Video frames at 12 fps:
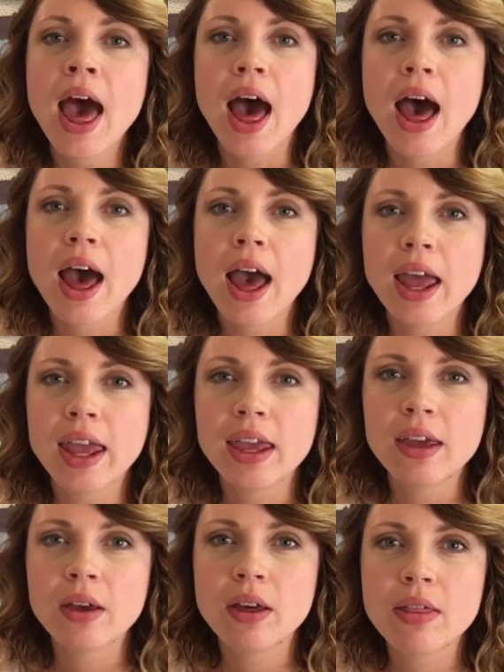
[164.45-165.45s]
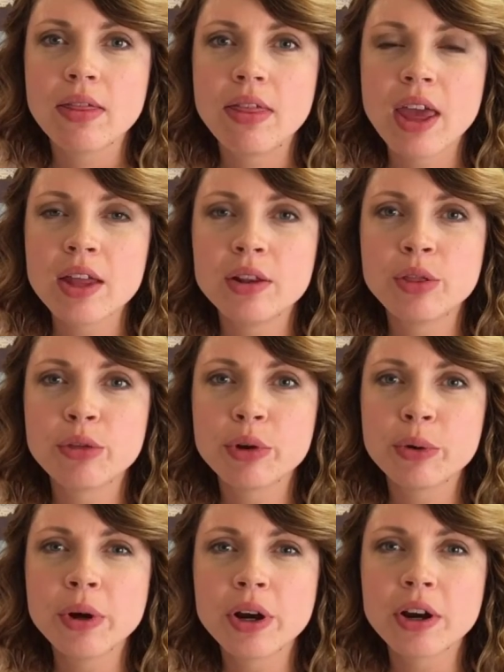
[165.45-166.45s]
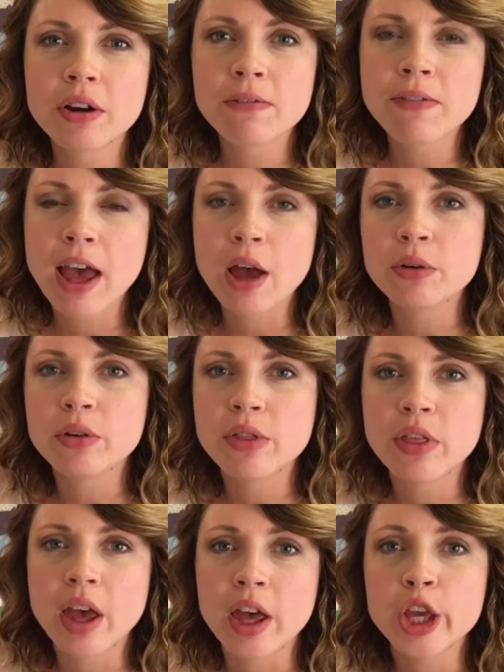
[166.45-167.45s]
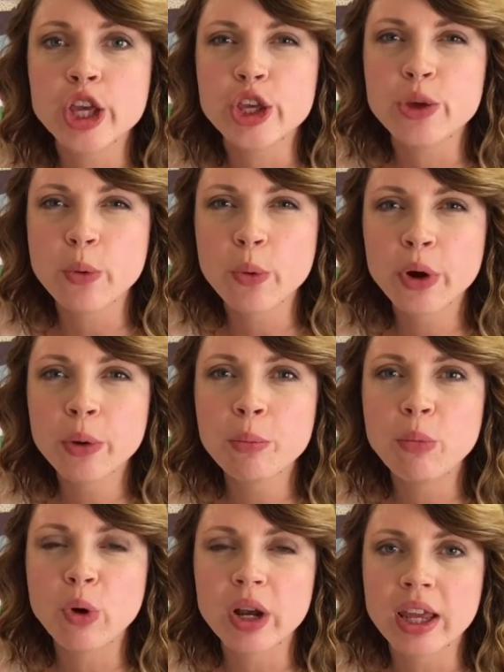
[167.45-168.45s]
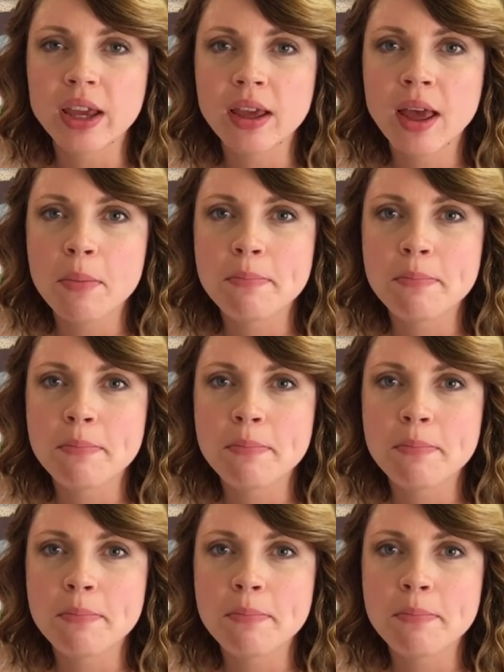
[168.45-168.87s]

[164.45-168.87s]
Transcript: I then through her found the Your Morning